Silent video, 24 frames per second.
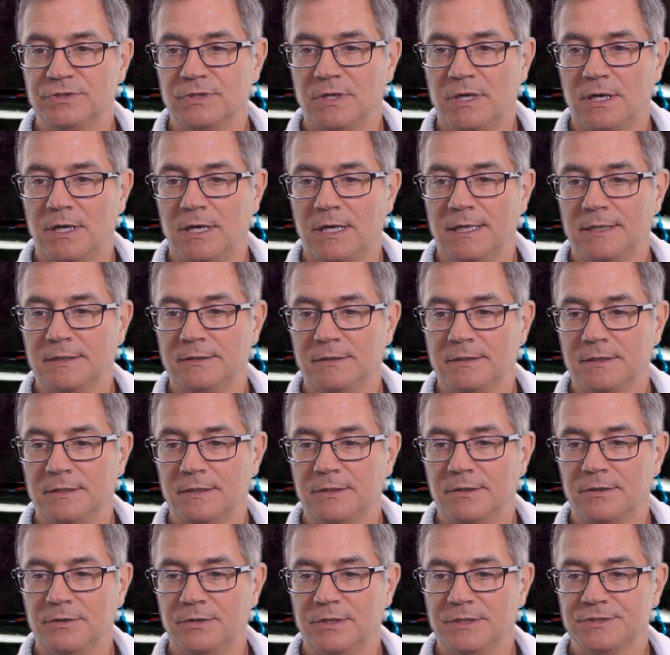on
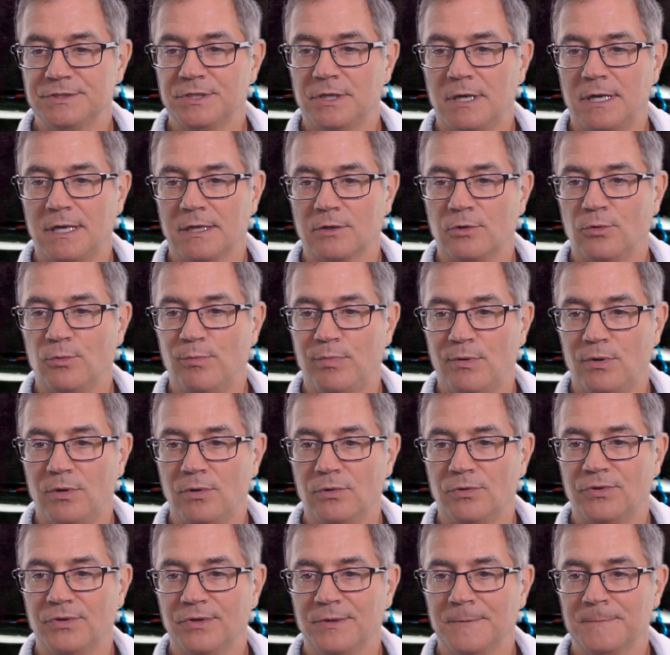this toggle
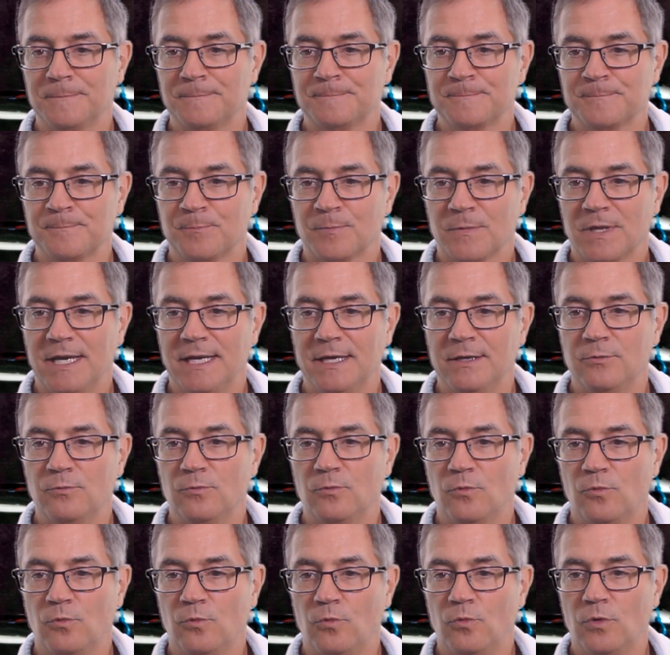bolt. And
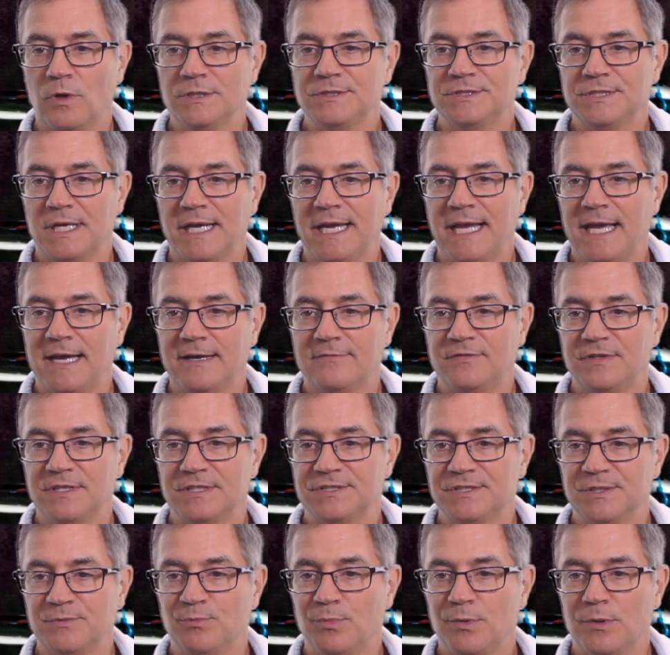once I have
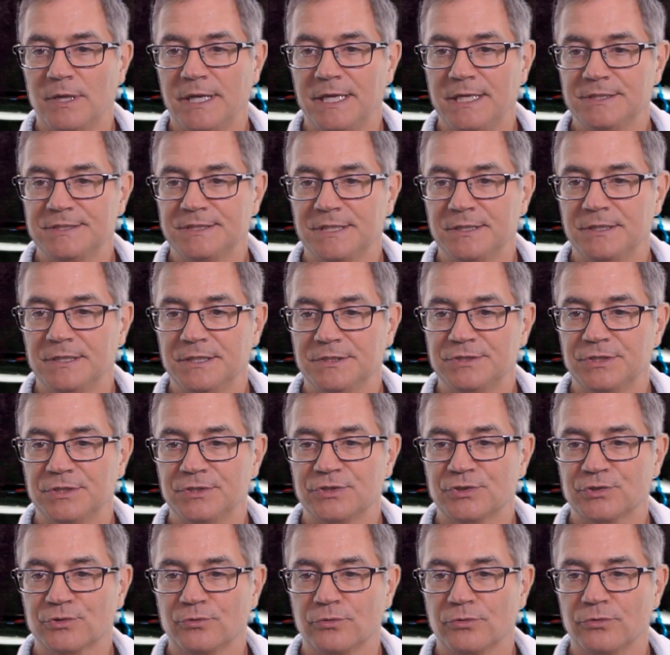this in place and this
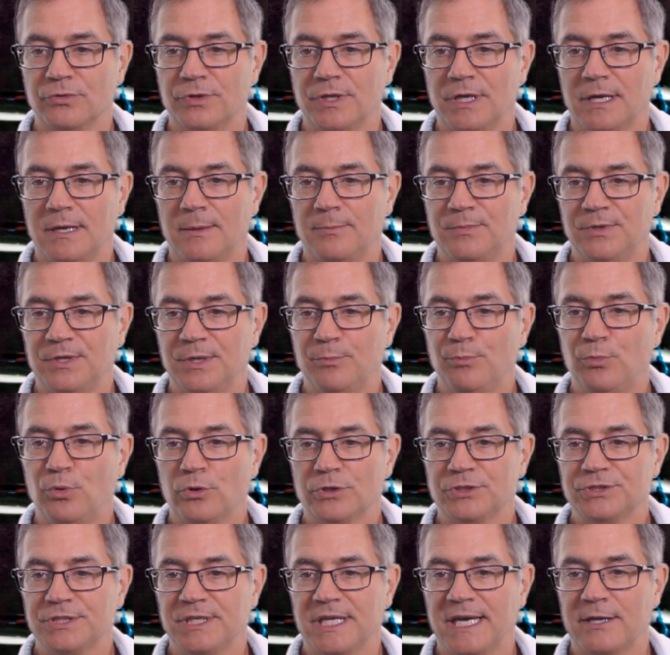is screwed up, you
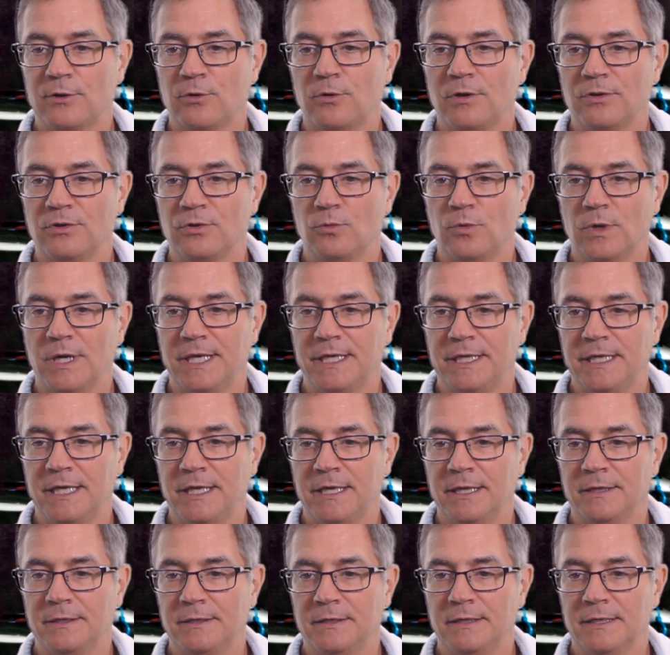push that all the way
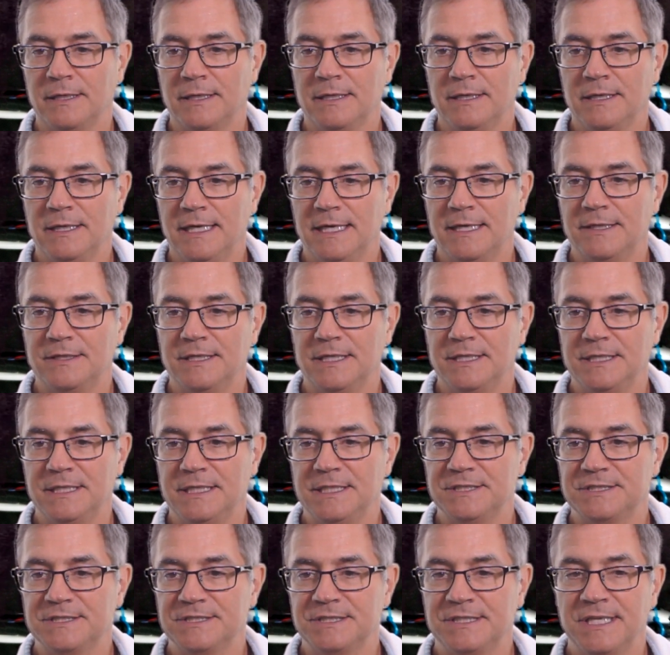in, and then
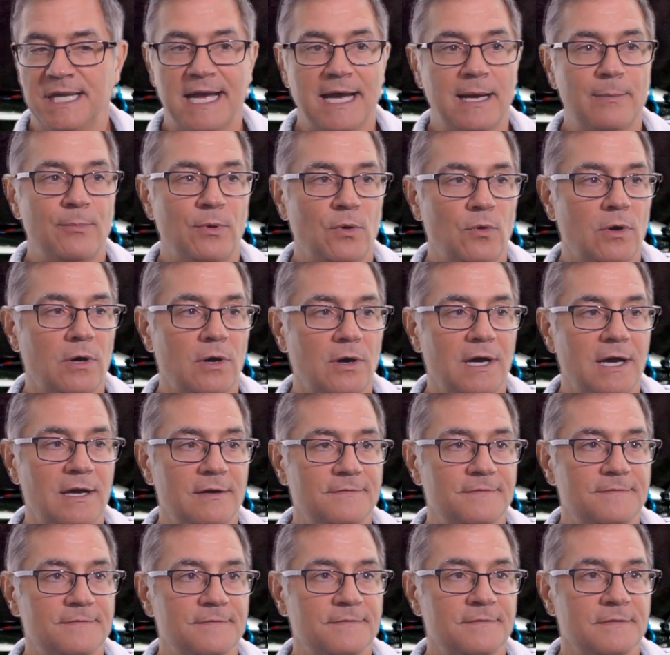these snap off,